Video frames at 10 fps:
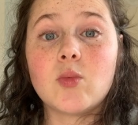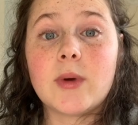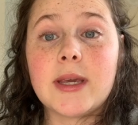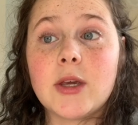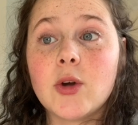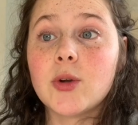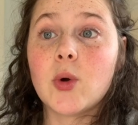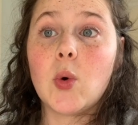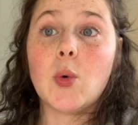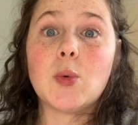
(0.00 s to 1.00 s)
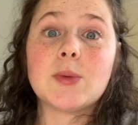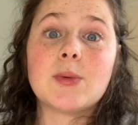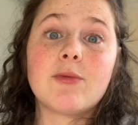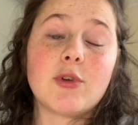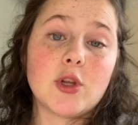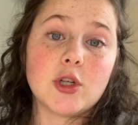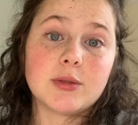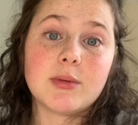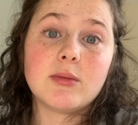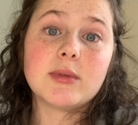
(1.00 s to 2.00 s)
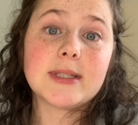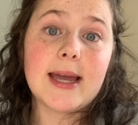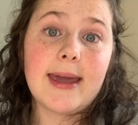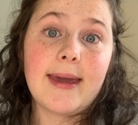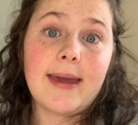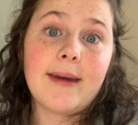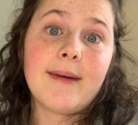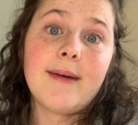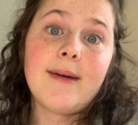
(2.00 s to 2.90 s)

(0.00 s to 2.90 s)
We got a call from the hospital saying